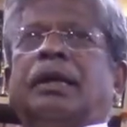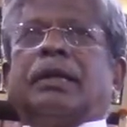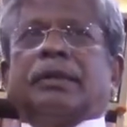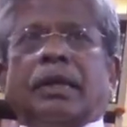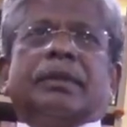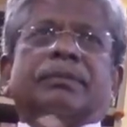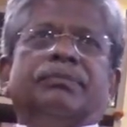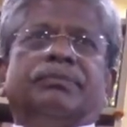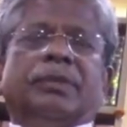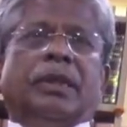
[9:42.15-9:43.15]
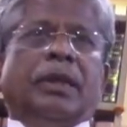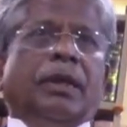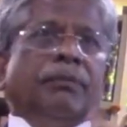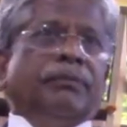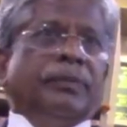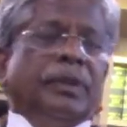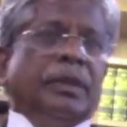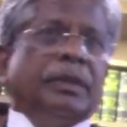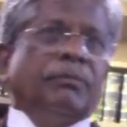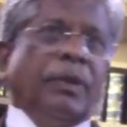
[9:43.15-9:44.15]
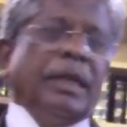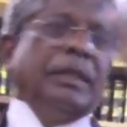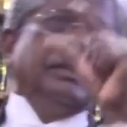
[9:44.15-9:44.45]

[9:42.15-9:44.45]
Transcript: or not. What is